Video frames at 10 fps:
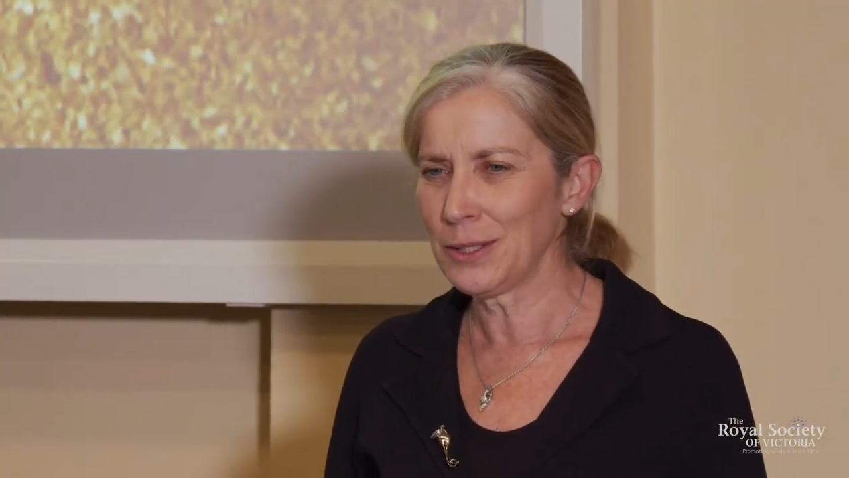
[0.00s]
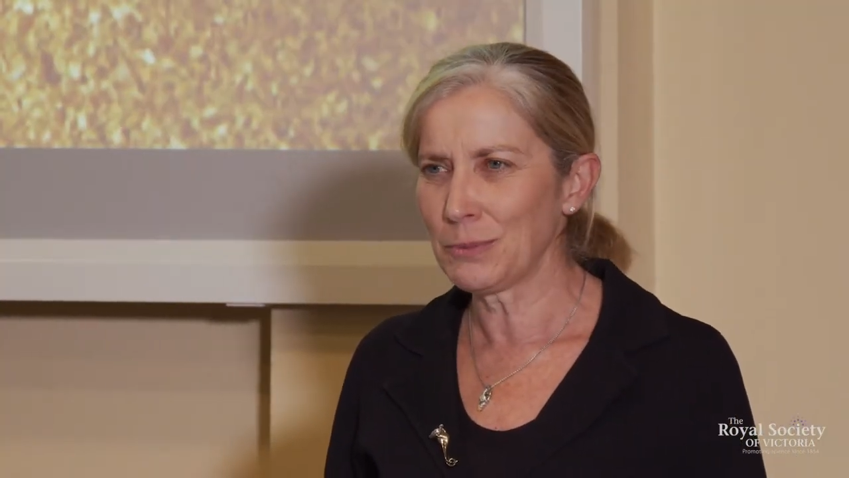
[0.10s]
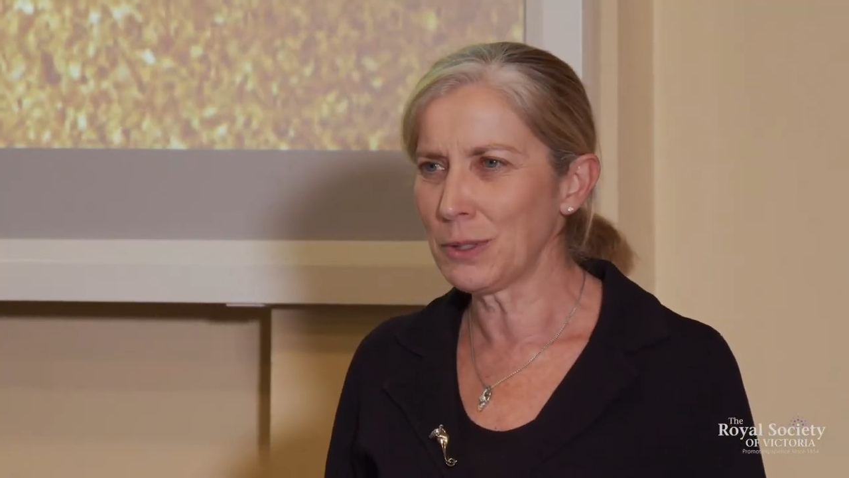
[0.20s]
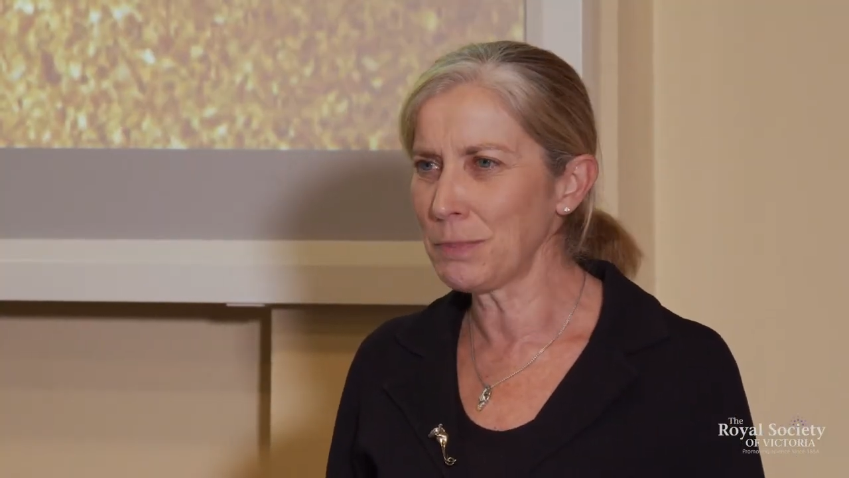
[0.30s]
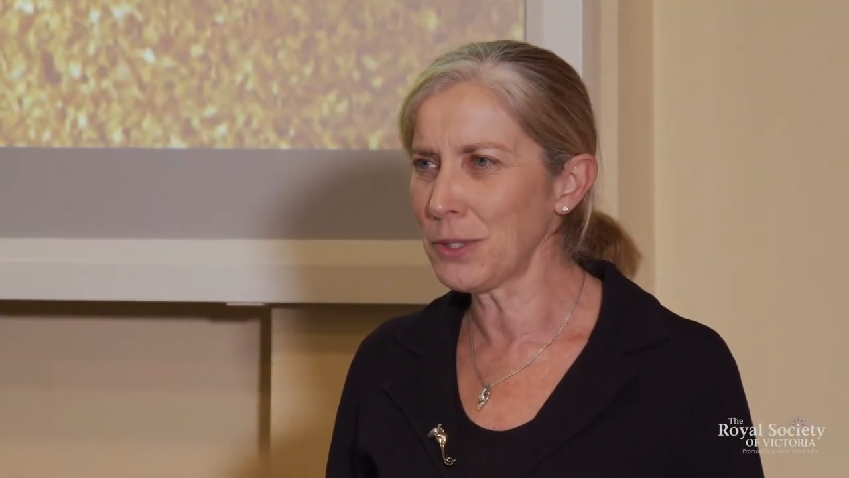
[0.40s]

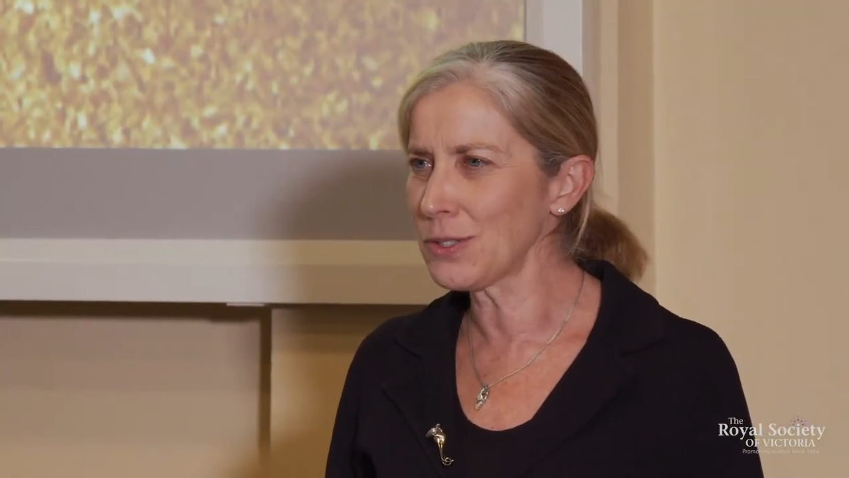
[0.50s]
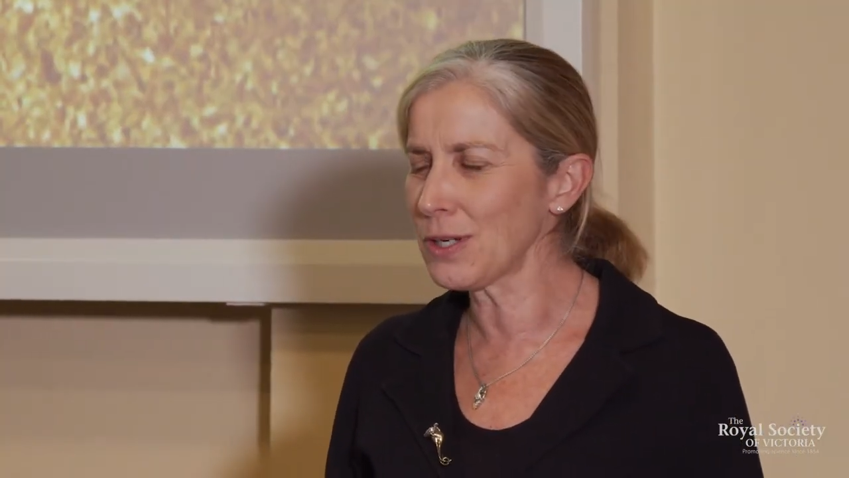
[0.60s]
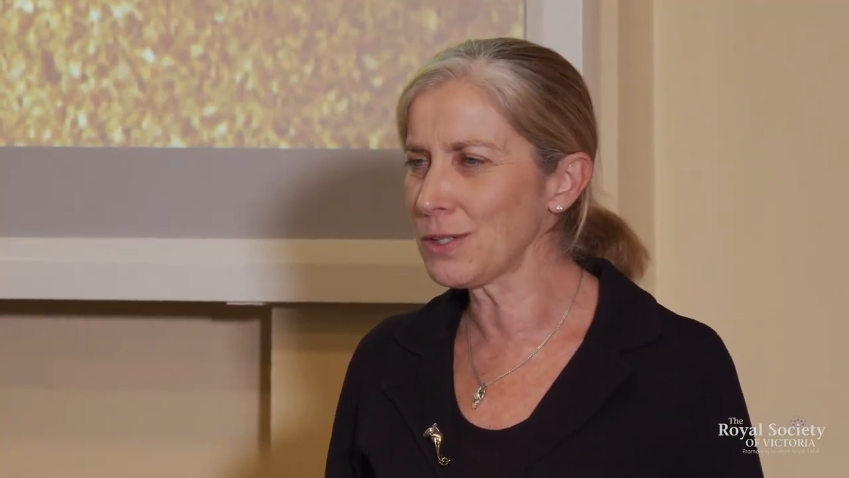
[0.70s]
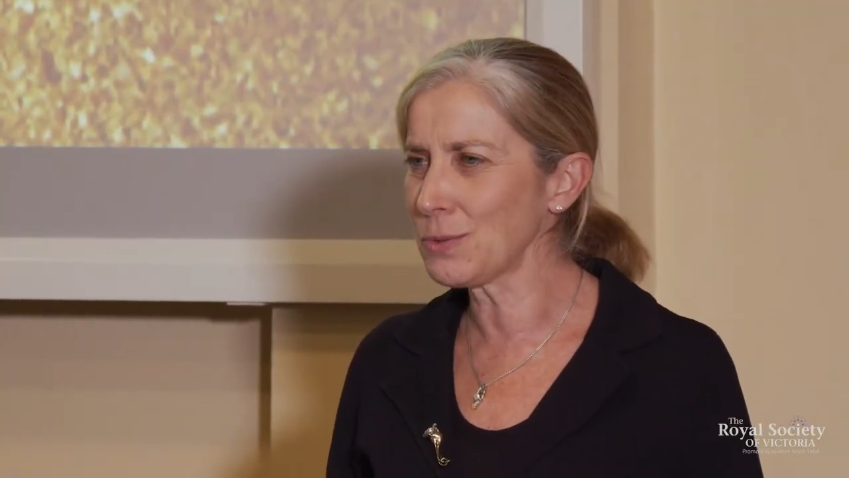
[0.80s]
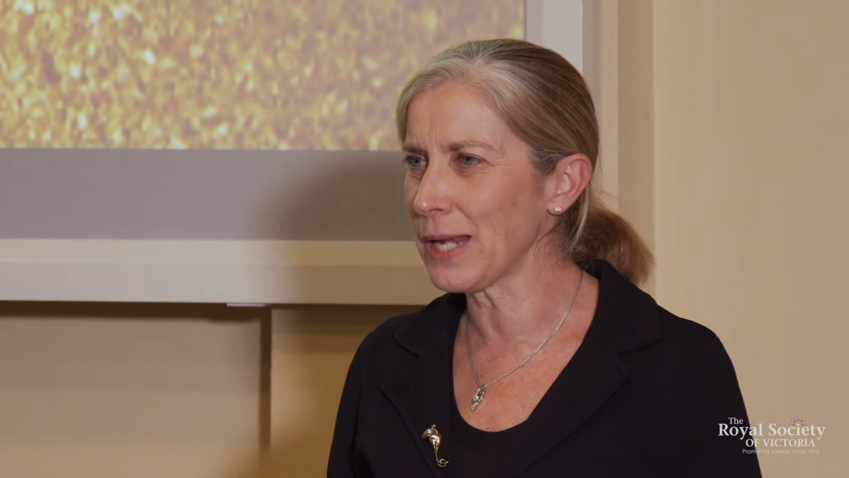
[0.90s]
what
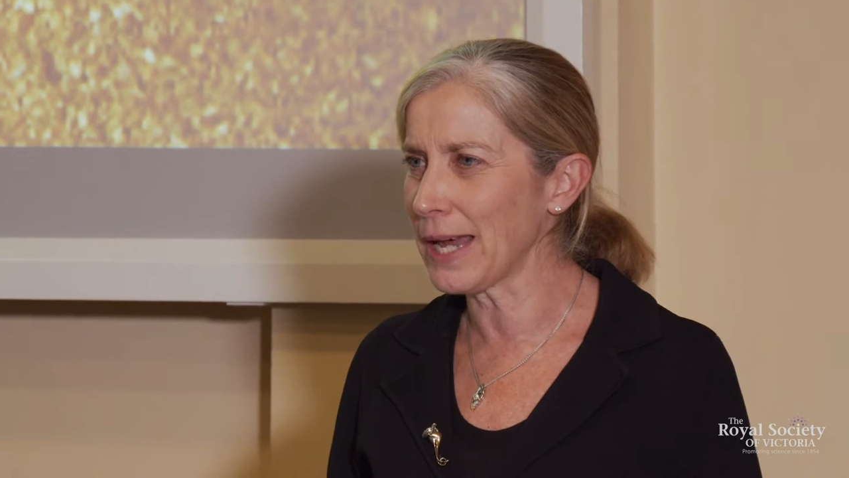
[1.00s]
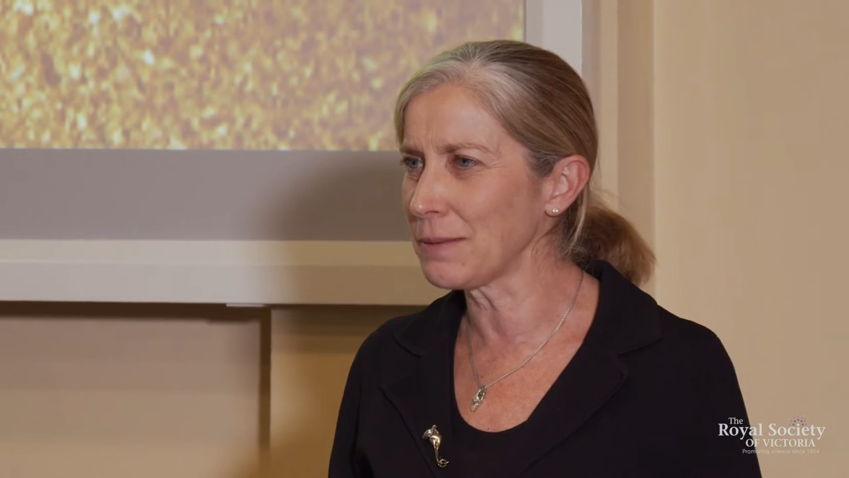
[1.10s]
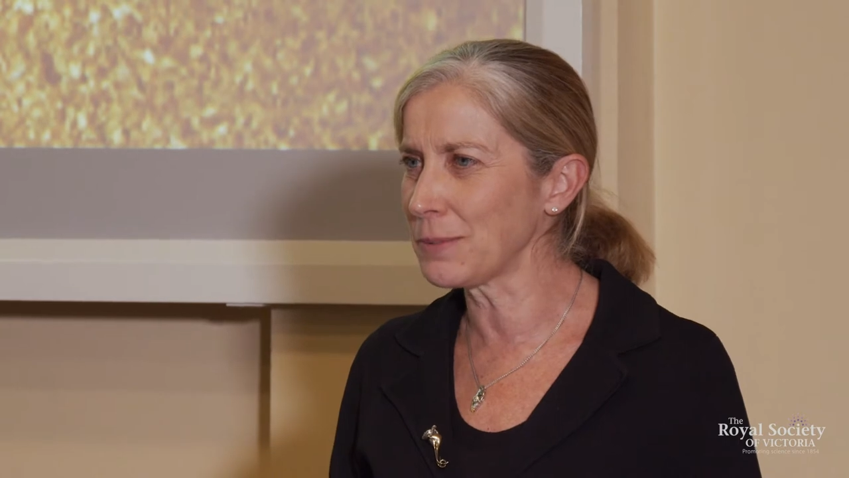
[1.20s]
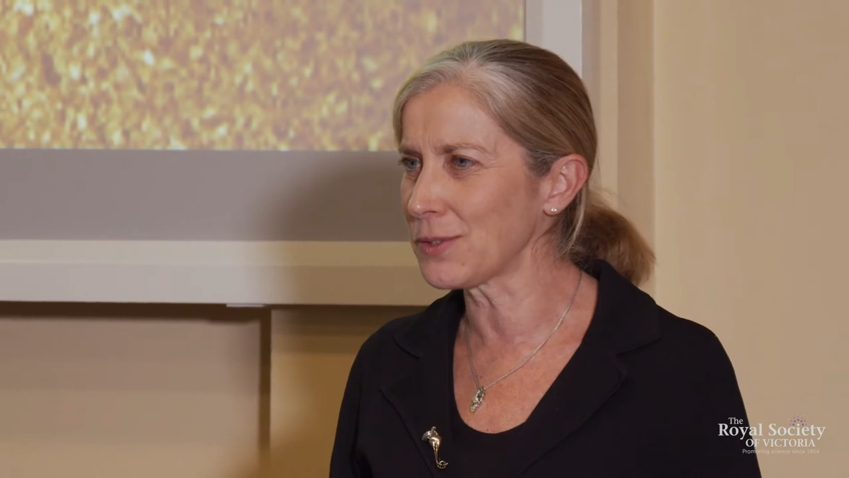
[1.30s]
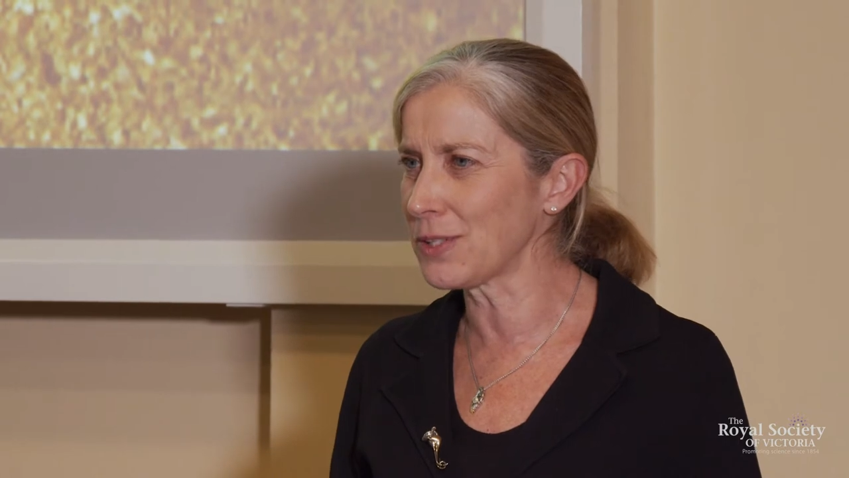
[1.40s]
postcards would
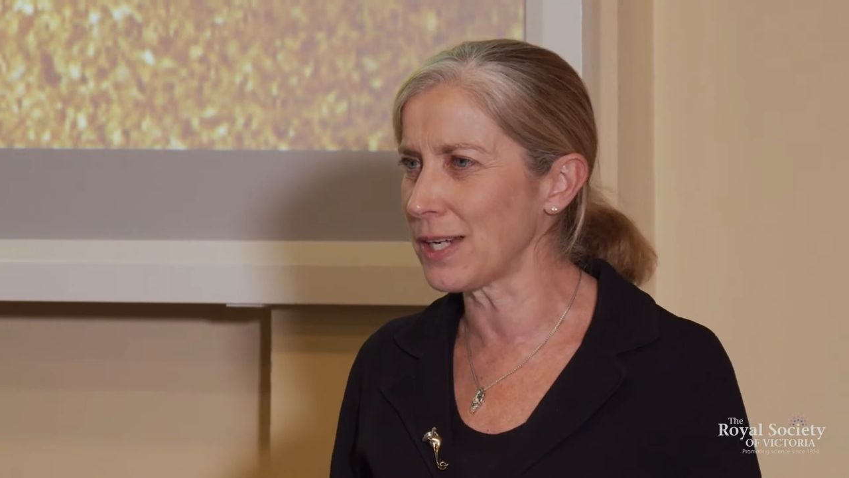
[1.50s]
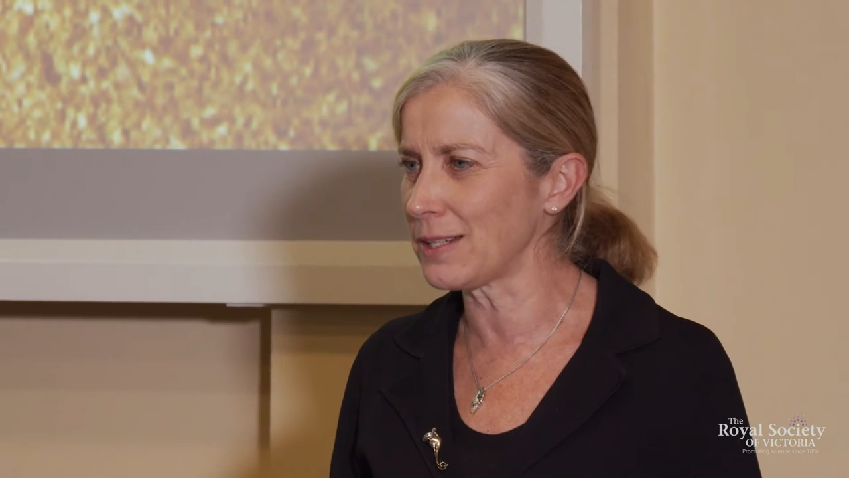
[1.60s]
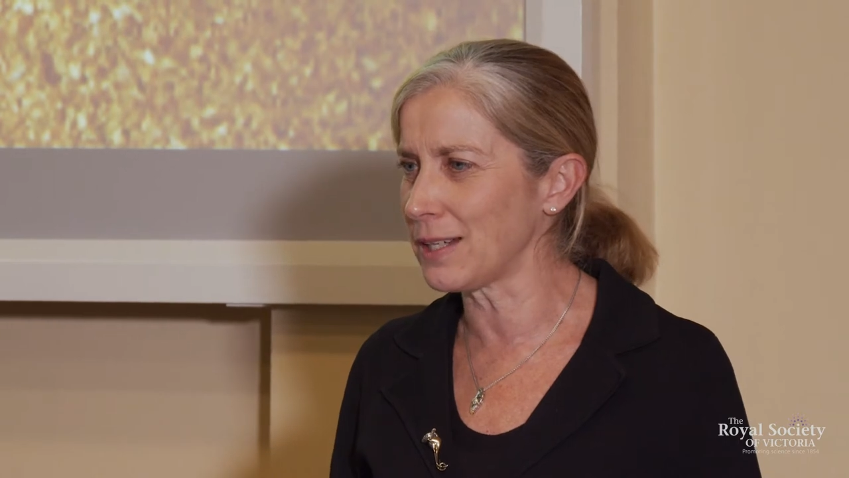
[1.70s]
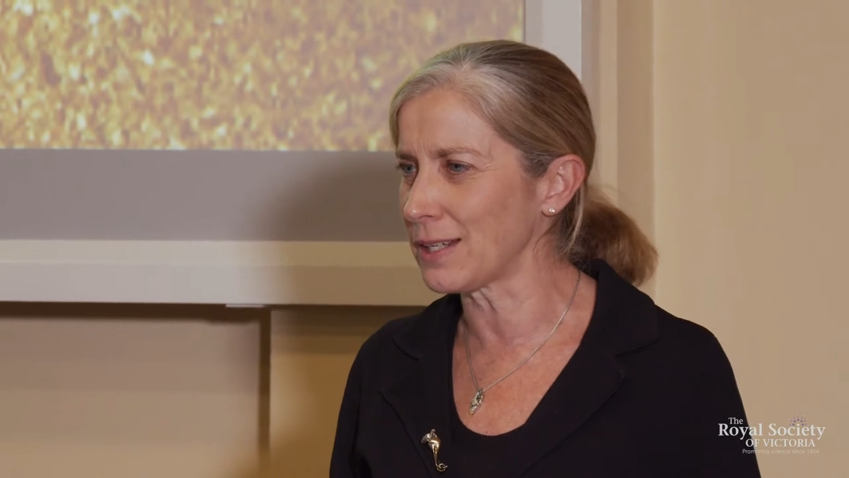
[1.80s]
animals send